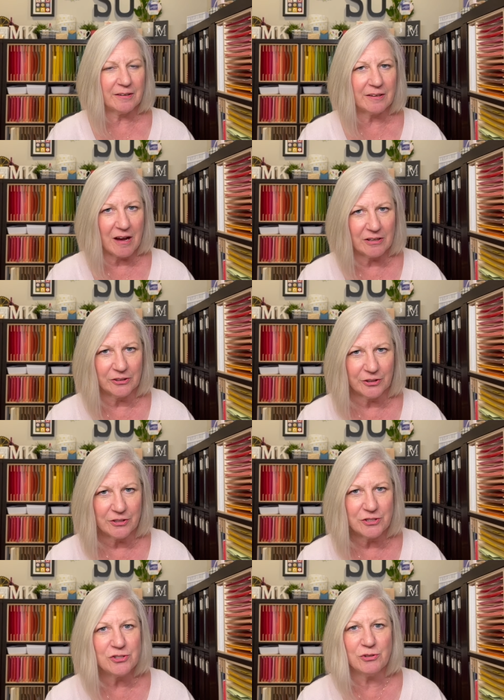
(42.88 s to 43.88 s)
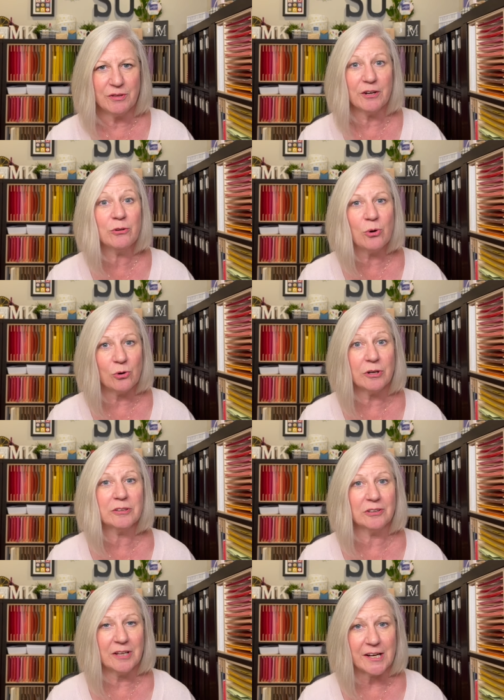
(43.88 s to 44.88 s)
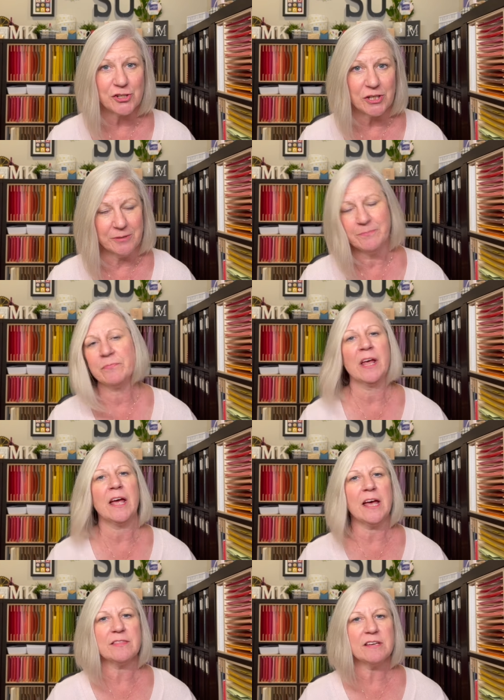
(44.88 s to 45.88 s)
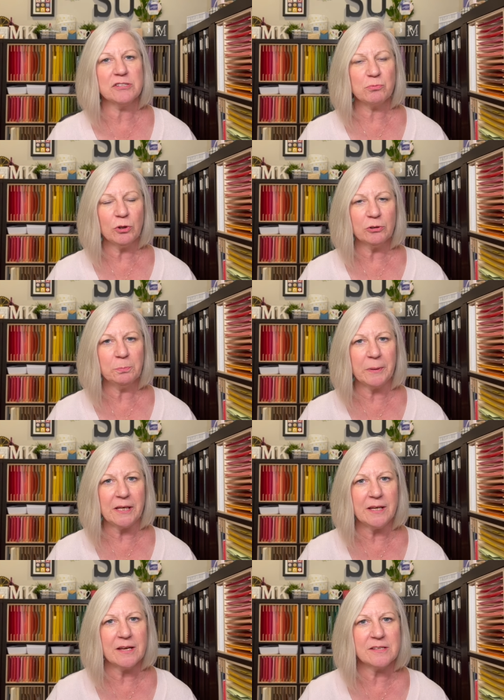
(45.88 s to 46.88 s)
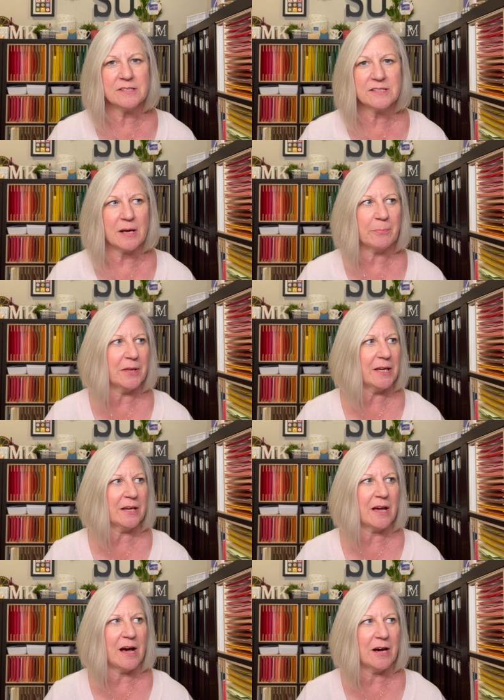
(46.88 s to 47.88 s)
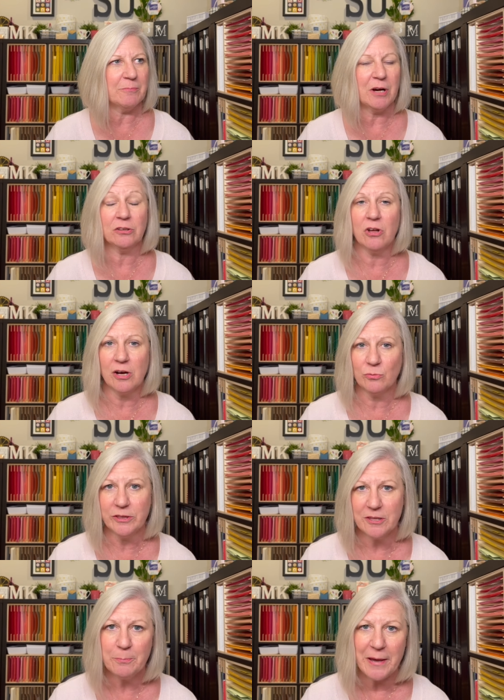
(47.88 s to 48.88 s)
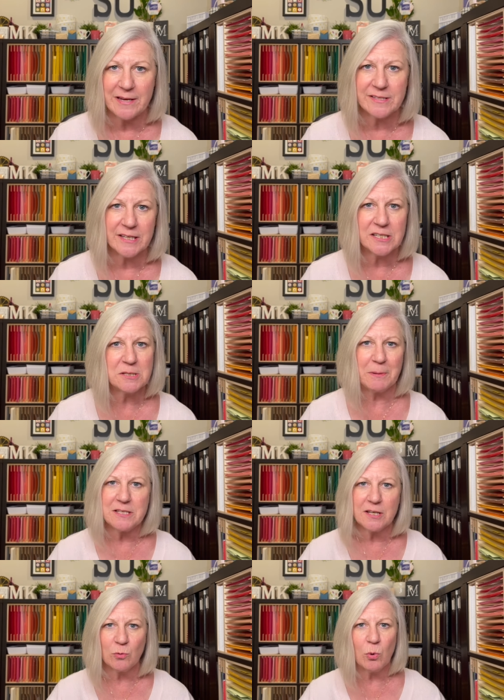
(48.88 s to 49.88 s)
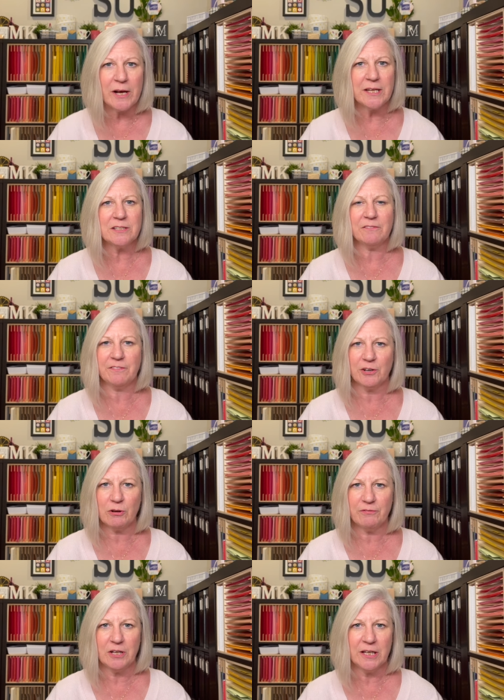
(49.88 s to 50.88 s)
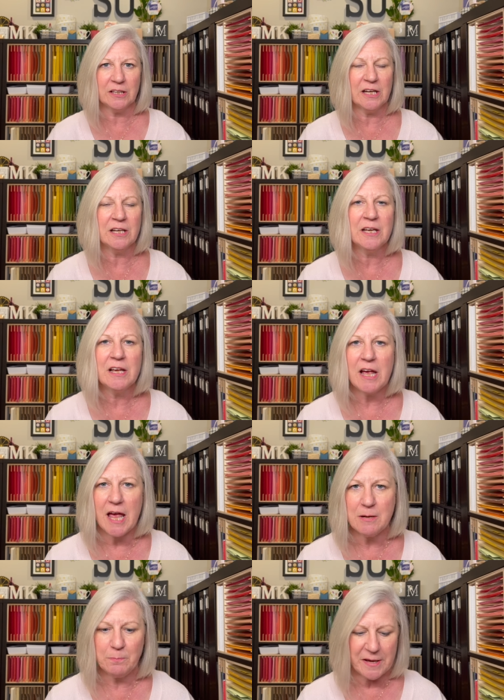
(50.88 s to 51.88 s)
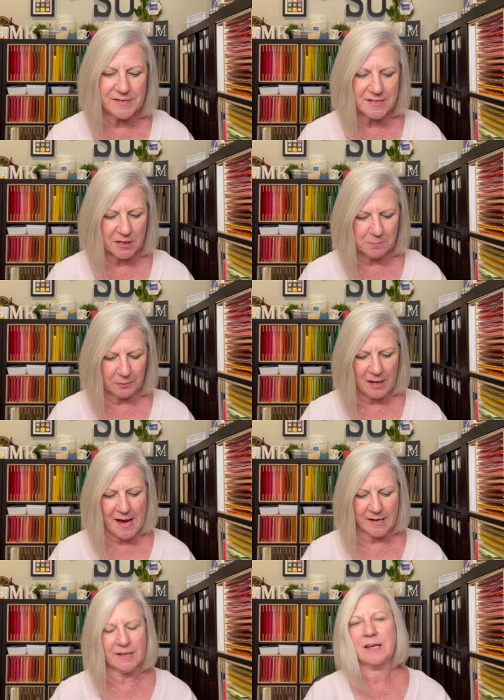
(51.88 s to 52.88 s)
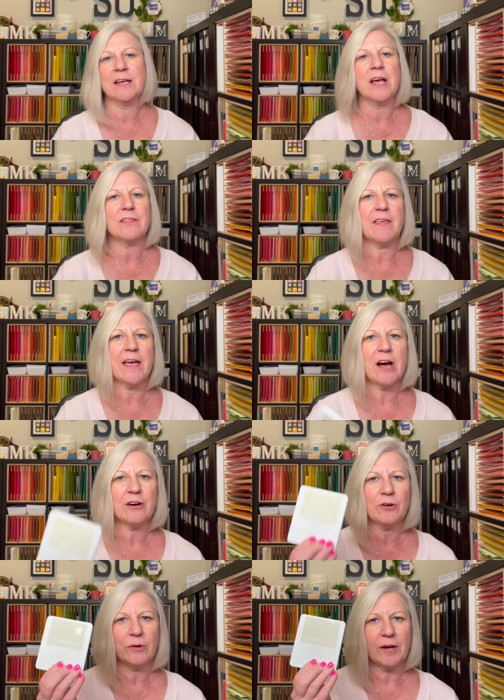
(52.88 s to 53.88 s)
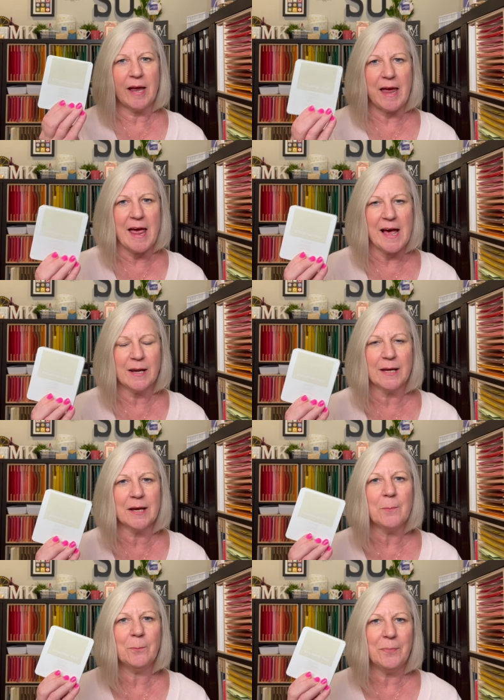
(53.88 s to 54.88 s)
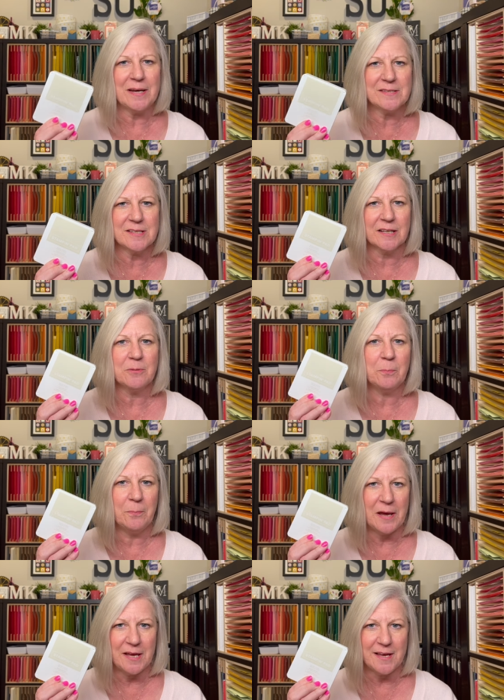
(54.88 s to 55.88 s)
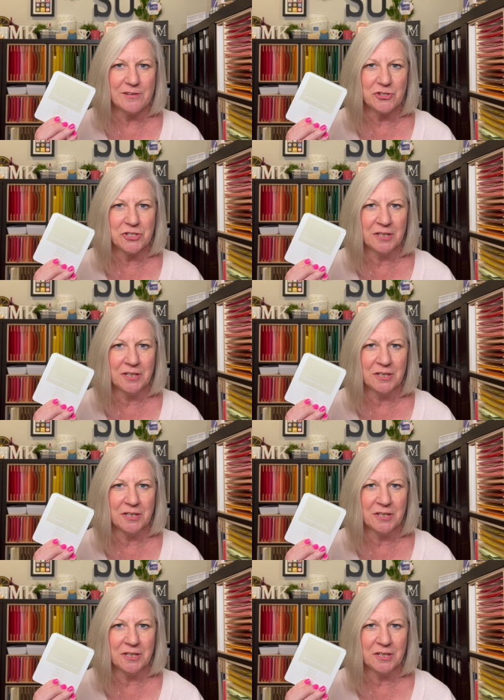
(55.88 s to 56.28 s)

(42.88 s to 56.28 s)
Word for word: color to their core collection. And this will be something along with the basics, Basic White, Very Vanilla, and Basic Black. They are adding Basic Beige,